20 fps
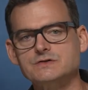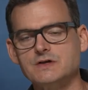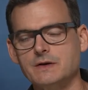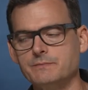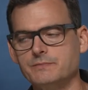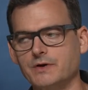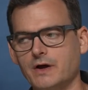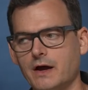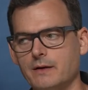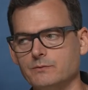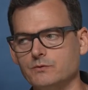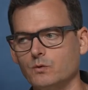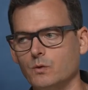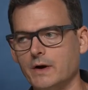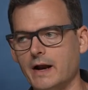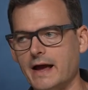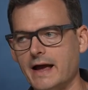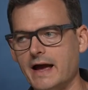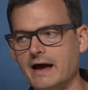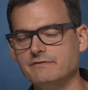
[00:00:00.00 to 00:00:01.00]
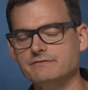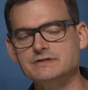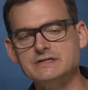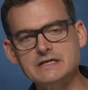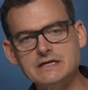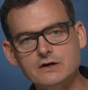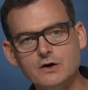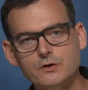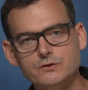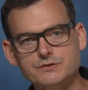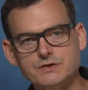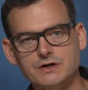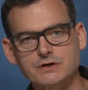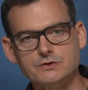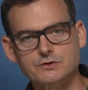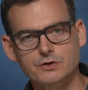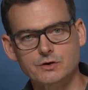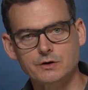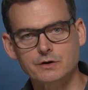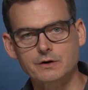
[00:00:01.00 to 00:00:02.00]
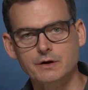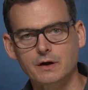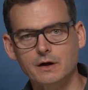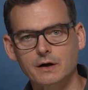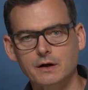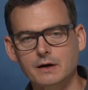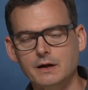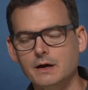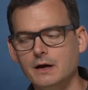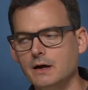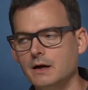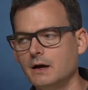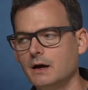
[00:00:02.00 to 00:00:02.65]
sometimes when I have deghosting turned on,